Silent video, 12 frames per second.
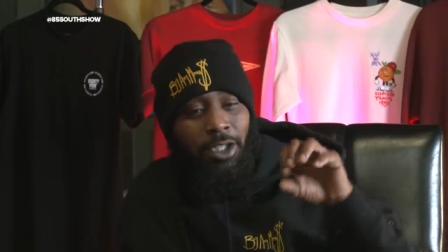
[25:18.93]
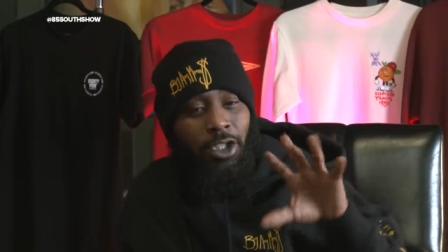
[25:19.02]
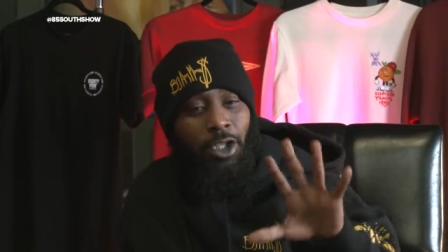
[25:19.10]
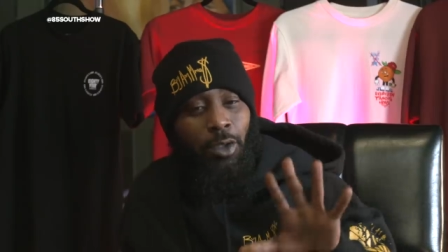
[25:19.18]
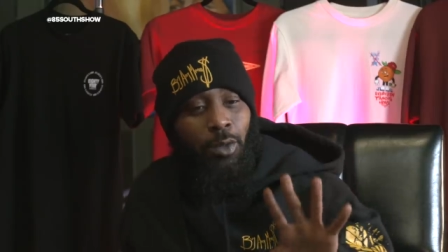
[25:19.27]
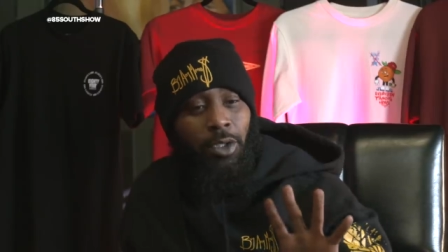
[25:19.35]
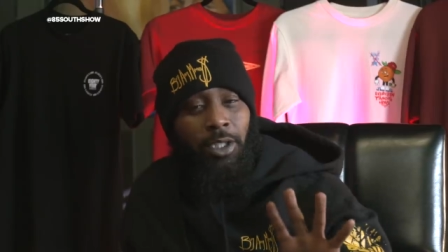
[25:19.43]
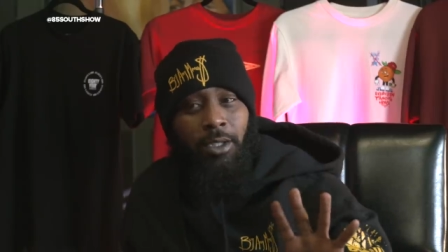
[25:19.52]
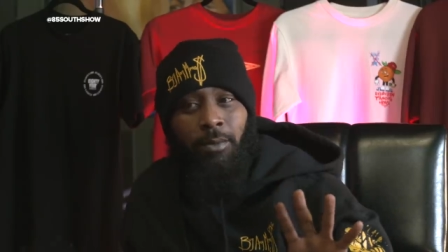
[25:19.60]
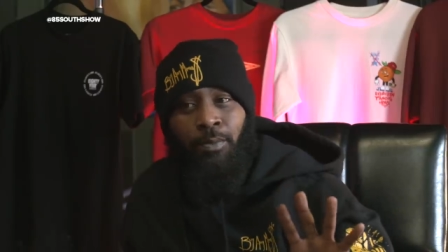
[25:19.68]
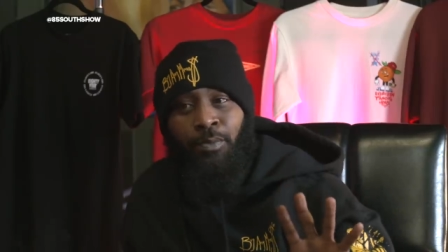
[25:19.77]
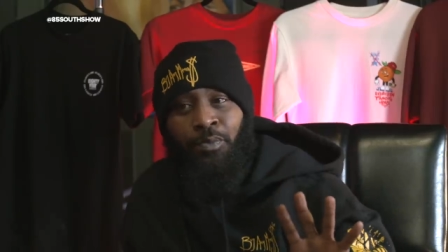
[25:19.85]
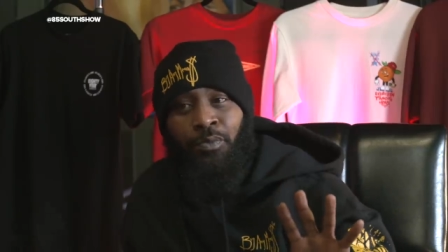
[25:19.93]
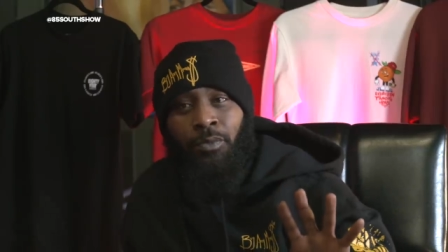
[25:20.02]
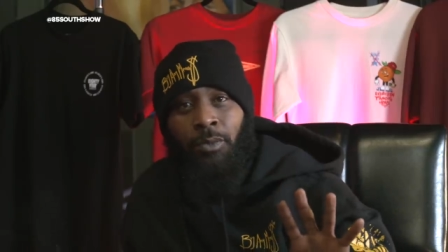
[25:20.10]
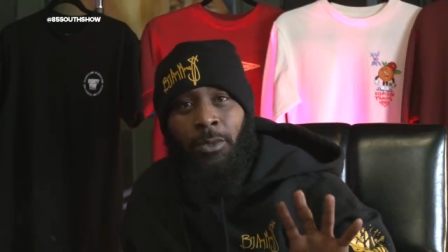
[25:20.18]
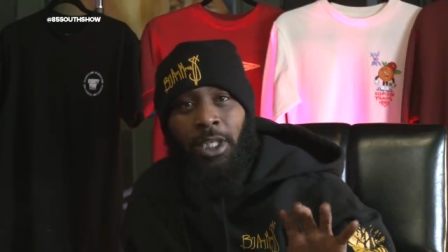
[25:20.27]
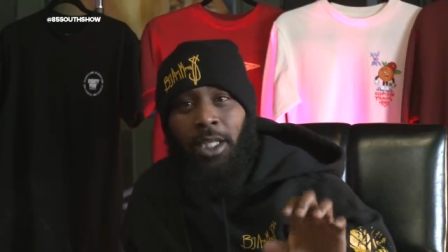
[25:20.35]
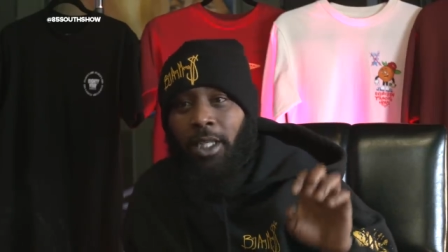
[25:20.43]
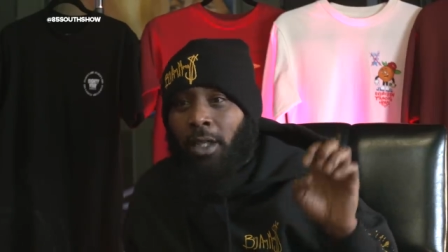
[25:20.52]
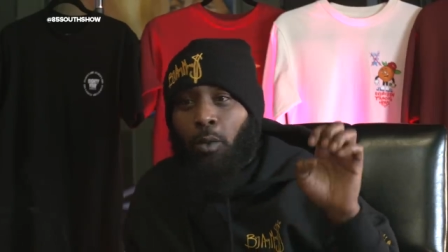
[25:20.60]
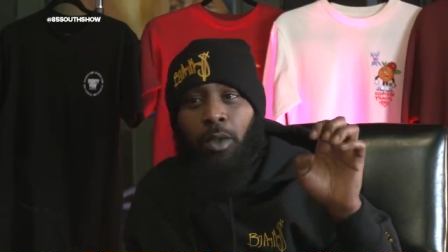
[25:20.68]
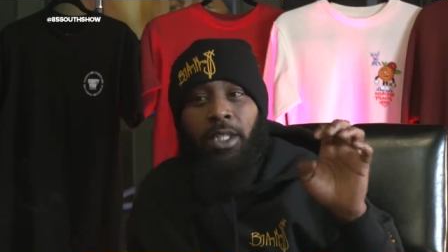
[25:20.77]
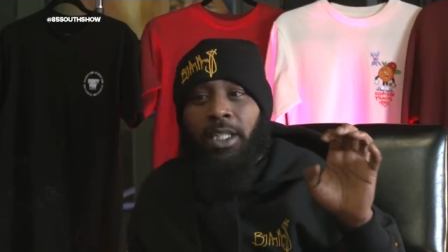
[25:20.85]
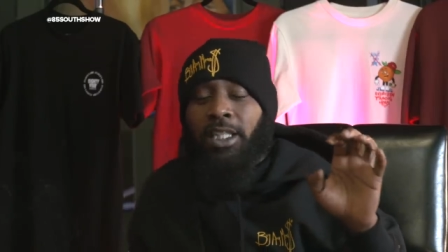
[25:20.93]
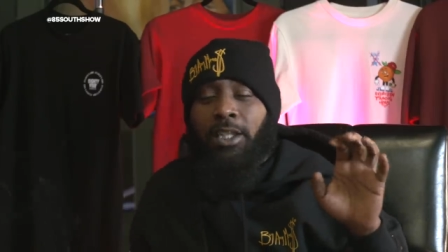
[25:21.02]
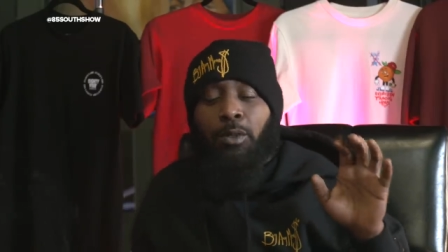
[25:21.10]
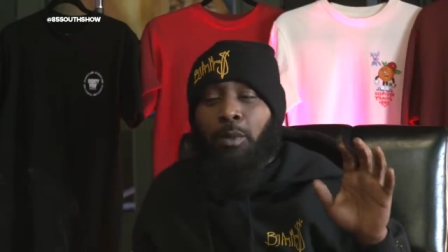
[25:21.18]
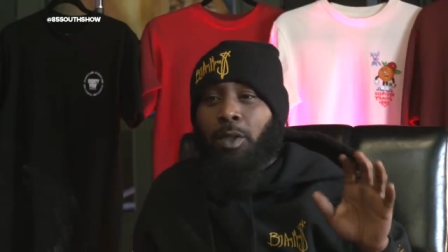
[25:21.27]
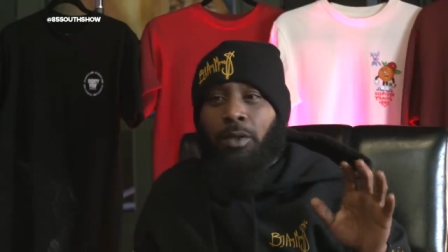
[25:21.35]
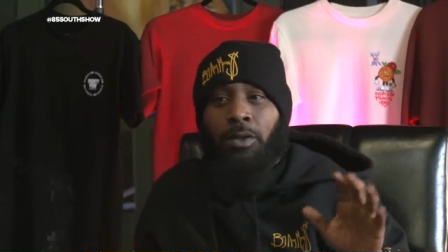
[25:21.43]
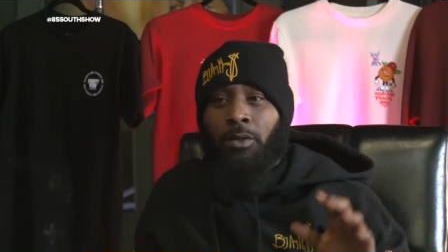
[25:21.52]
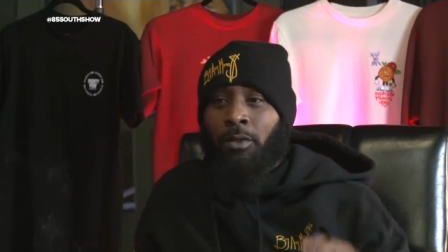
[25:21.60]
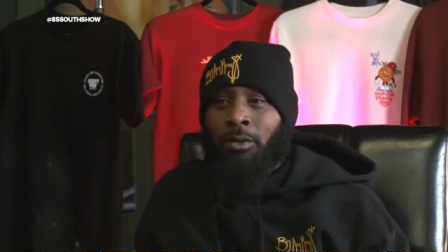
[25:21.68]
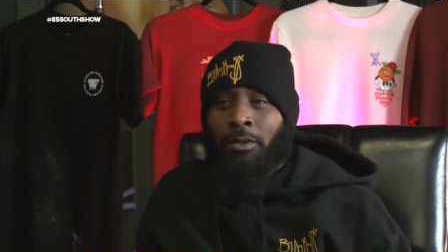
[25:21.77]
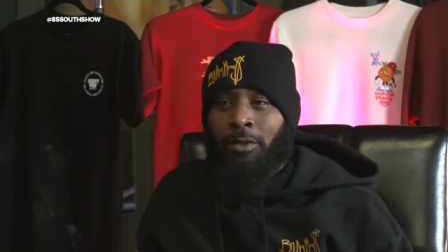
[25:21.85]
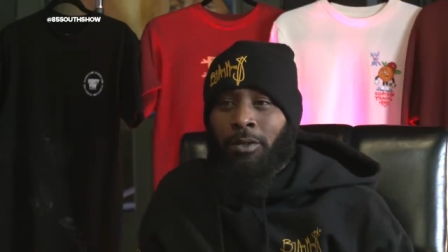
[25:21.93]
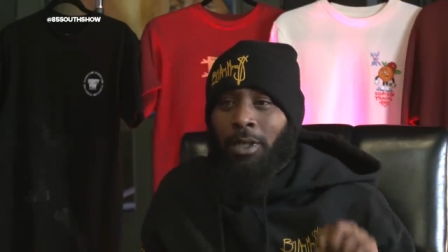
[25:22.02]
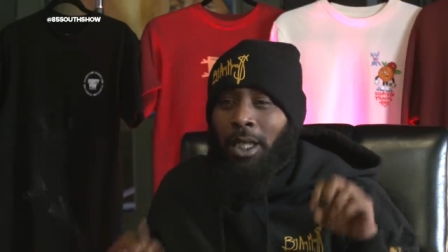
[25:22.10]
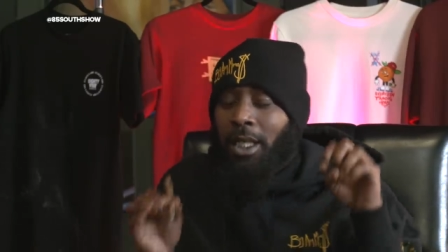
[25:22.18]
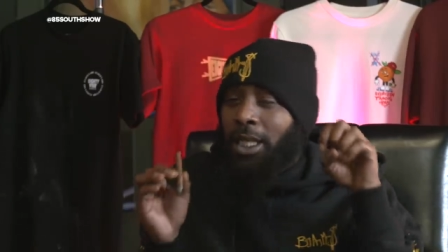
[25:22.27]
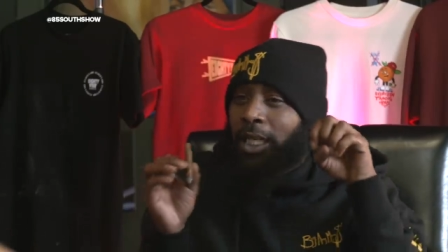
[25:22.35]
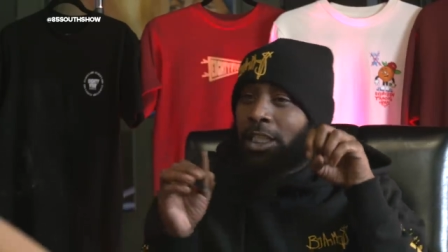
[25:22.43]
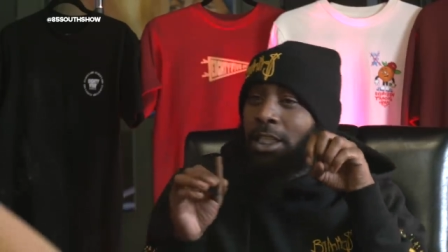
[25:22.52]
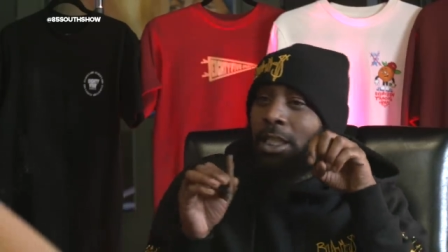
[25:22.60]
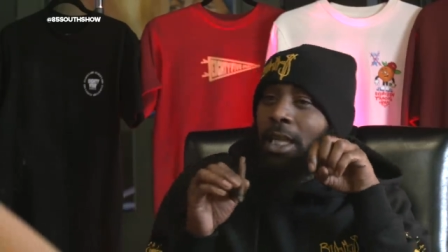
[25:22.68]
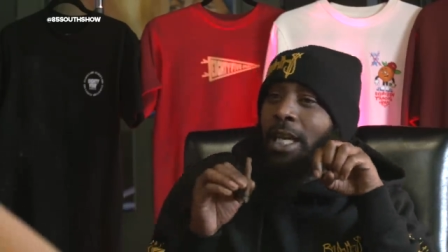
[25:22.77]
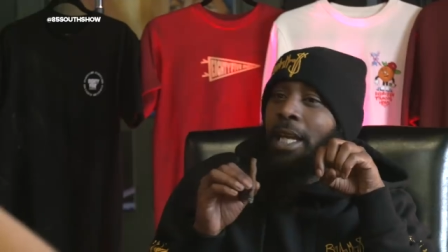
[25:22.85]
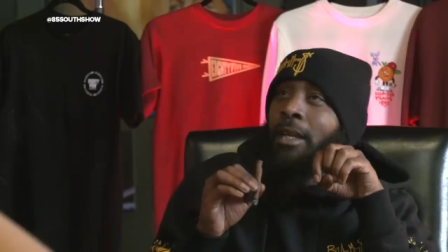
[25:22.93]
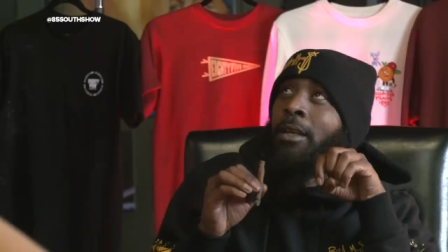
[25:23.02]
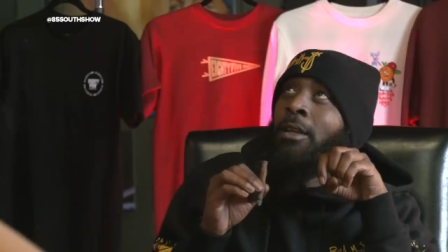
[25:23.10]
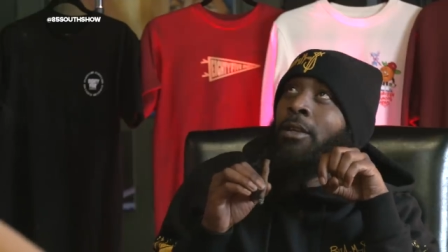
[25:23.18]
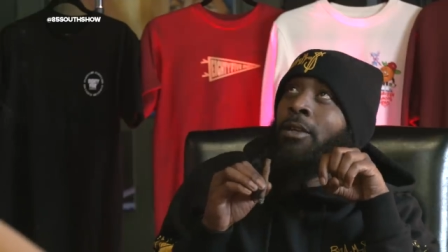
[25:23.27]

just showed up and then wasn't there no more. And then Ooh, that shit man. like